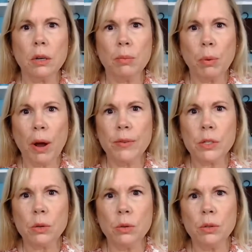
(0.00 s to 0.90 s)
private
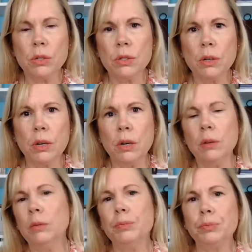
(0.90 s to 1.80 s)
schools, you
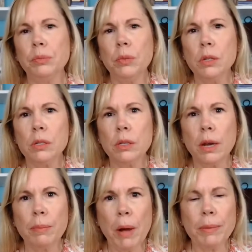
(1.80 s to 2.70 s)
know,
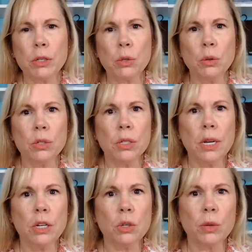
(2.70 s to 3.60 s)
the public schools
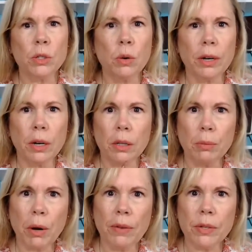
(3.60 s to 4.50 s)
teach what's going on in the
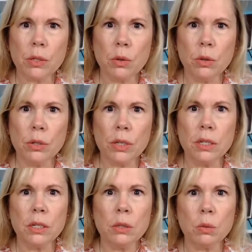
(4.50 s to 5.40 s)
private schools? Is
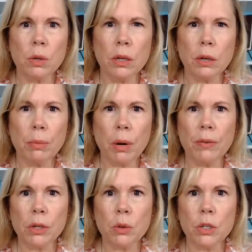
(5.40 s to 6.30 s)
this really a
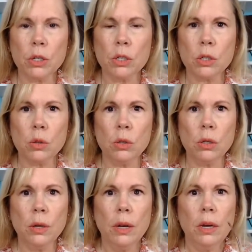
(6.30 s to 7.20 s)
private Christian
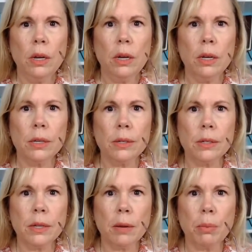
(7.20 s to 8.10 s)
school? Is
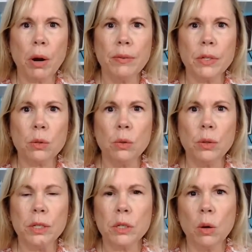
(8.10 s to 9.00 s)
this a private school
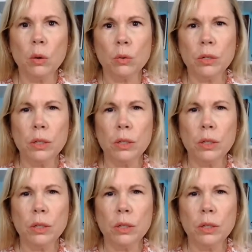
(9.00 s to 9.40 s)
that's owned